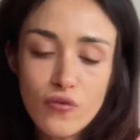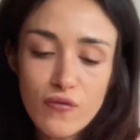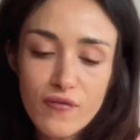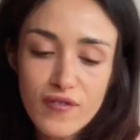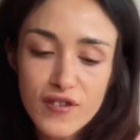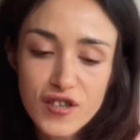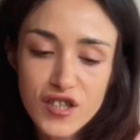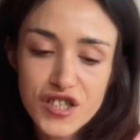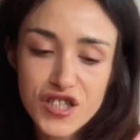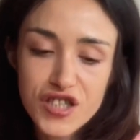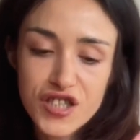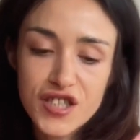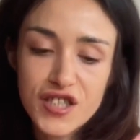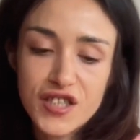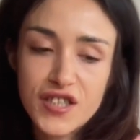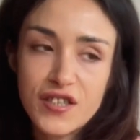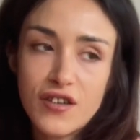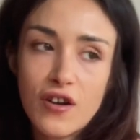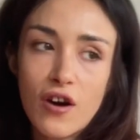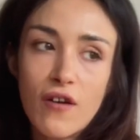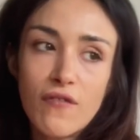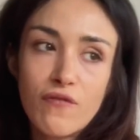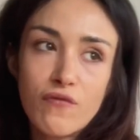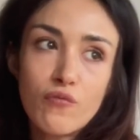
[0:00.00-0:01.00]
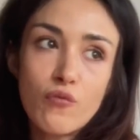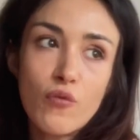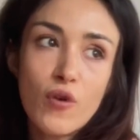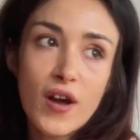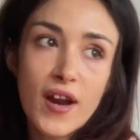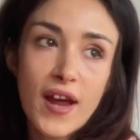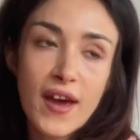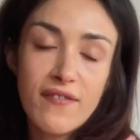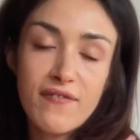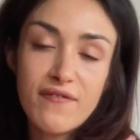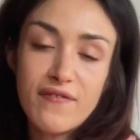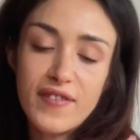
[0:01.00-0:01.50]
version of what
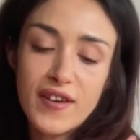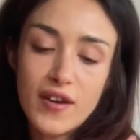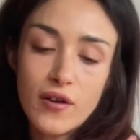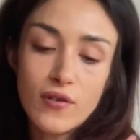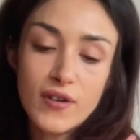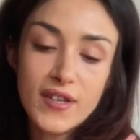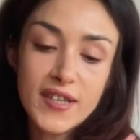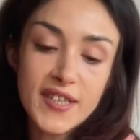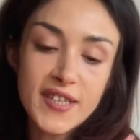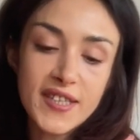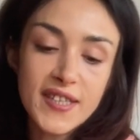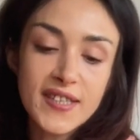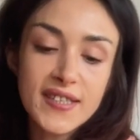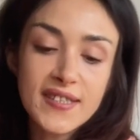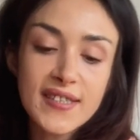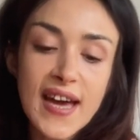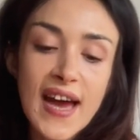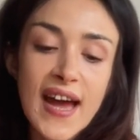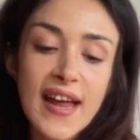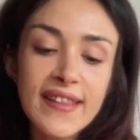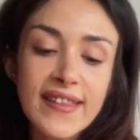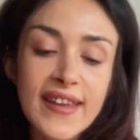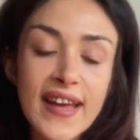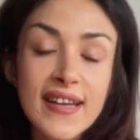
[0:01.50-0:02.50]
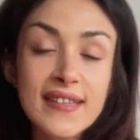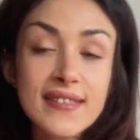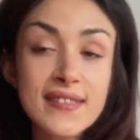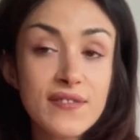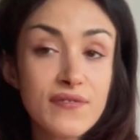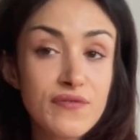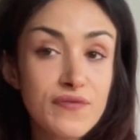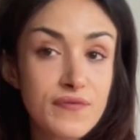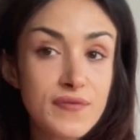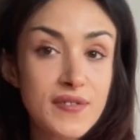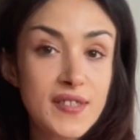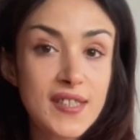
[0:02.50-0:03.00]
I feel it is, and
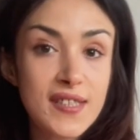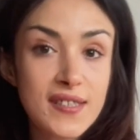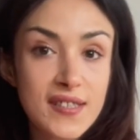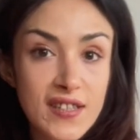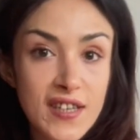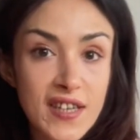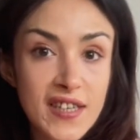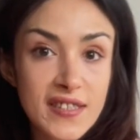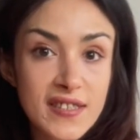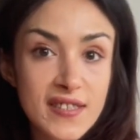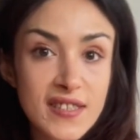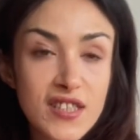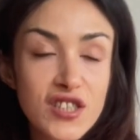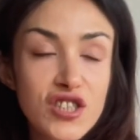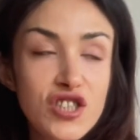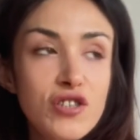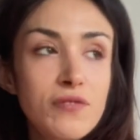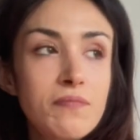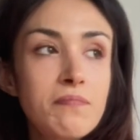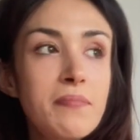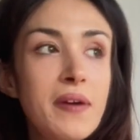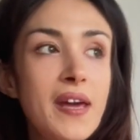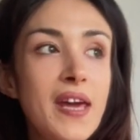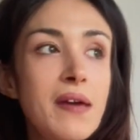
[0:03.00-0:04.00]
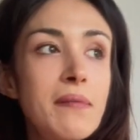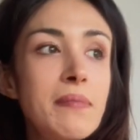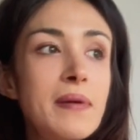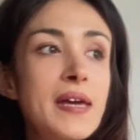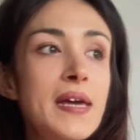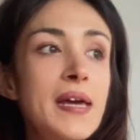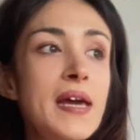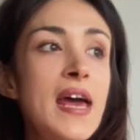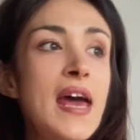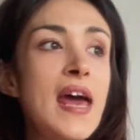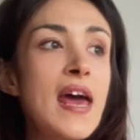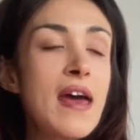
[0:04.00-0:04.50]
that's The Transition Baby